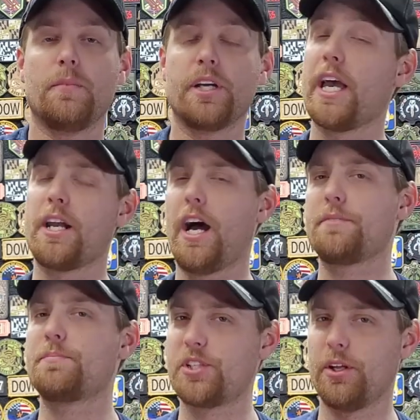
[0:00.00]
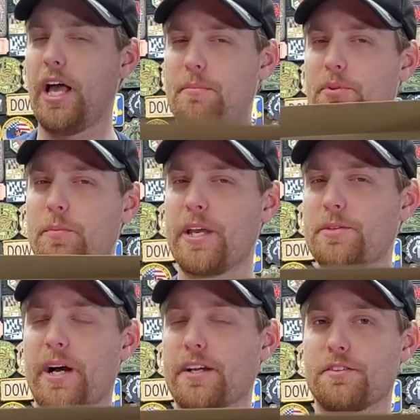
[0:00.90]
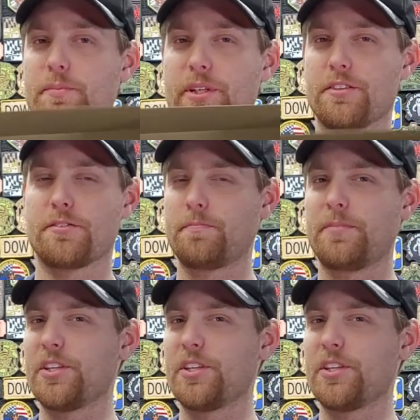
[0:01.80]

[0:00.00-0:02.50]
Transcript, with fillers: Again, I'm still happy with base boxes because